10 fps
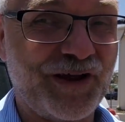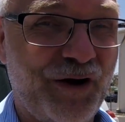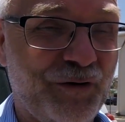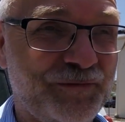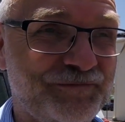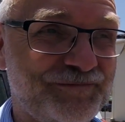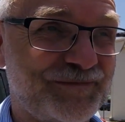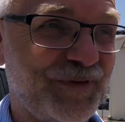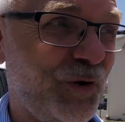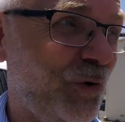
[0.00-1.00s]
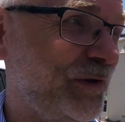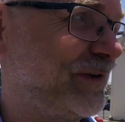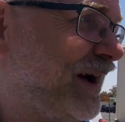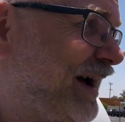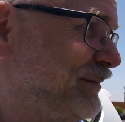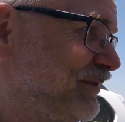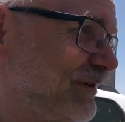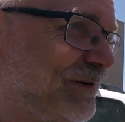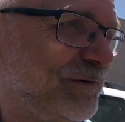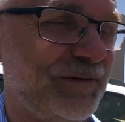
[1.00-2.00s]
down all the time,
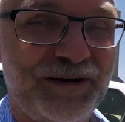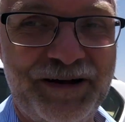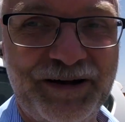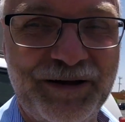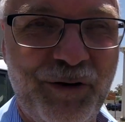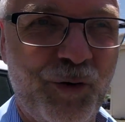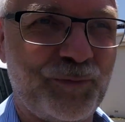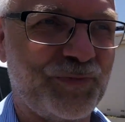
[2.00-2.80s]
so I hope